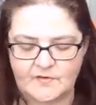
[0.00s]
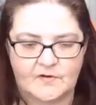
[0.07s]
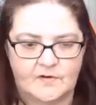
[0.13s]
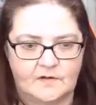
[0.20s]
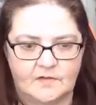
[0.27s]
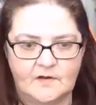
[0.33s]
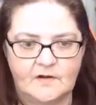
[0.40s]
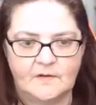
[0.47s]

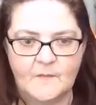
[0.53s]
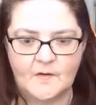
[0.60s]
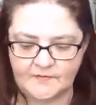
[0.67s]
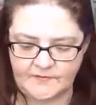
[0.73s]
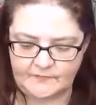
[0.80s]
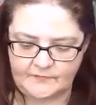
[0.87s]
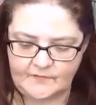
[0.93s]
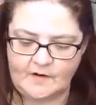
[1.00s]
they're a little
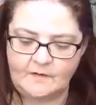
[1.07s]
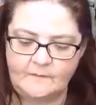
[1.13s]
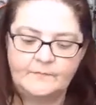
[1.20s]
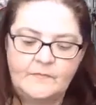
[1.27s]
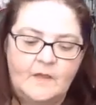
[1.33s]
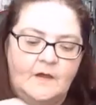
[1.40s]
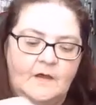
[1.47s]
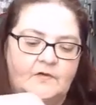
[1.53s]
more difficult.
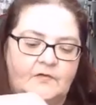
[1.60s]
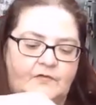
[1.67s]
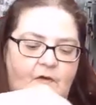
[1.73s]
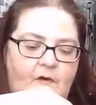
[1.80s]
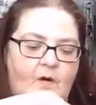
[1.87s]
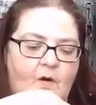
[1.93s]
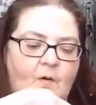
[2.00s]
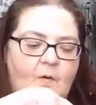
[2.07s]

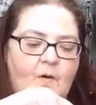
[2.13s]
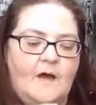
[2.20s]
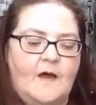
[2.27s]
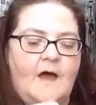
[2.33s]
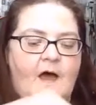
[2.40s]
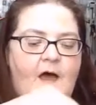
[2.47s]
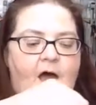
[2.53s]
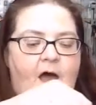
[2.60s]
So
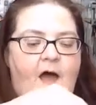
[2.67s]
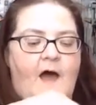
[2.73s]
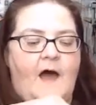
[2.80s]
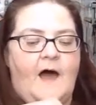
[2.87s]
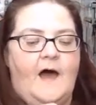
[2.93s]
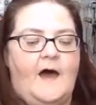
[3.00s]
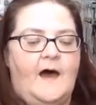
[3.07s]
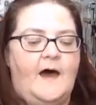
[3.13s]

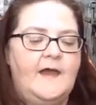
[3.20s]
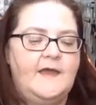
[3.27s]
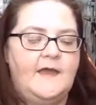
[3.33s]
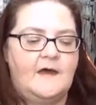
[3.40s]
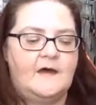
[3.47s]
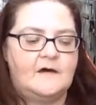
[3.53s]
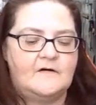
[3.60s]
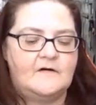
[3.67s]
I
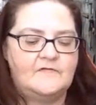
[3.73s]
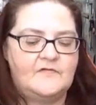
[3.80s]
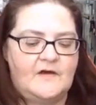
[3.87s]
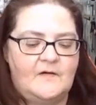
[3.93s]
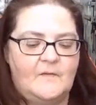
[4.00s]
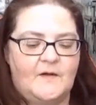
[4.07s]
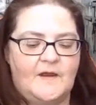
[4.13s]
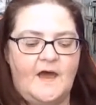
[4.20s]
have
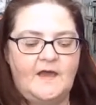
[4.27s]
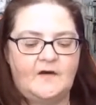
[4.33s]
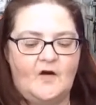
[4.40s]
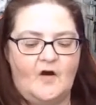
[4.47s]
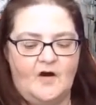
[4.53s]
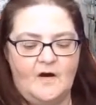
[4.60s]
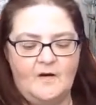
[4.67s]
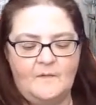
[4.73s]
what I
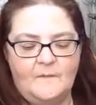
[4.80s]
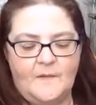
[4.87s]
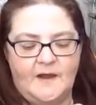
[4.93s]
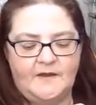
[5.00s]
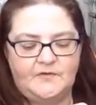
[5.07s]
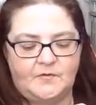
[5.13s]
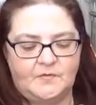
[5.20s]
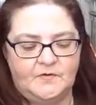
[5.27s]
call
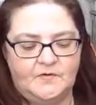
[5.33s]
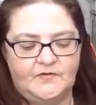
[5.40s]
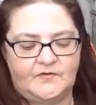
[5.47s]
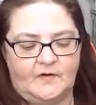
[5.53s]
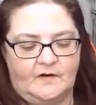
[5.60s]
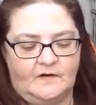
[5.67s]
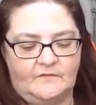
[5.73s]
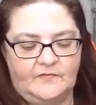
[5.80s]
my tools
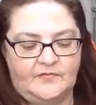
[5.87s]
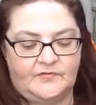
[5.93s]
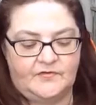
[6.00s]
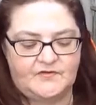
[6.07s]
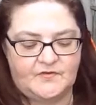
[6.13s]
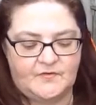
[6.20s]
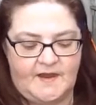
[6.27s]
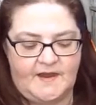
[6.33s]
of the
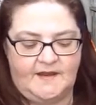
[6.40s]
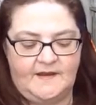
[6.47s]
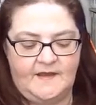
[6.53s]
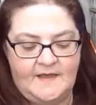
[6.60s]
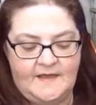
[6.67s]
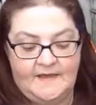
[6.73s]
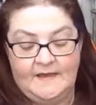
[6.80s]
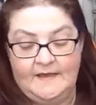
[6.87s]
trade.
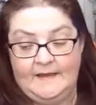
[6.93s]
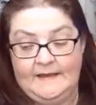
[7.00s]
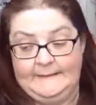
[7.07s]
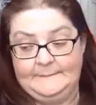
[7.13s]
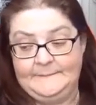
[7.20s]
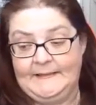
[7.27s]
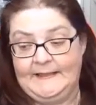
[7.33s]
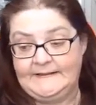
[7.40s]

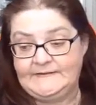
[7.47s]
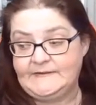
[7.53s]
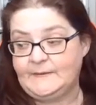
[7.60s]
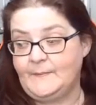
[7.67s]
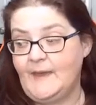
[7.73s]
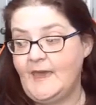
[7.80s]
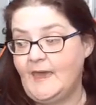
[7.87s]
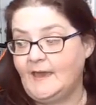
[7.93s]

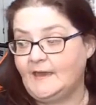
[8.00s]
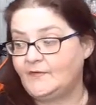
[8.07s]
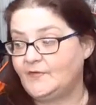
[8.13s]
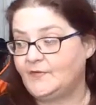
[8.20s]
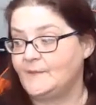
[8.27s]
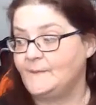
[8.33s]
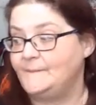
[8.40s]
Plastic bags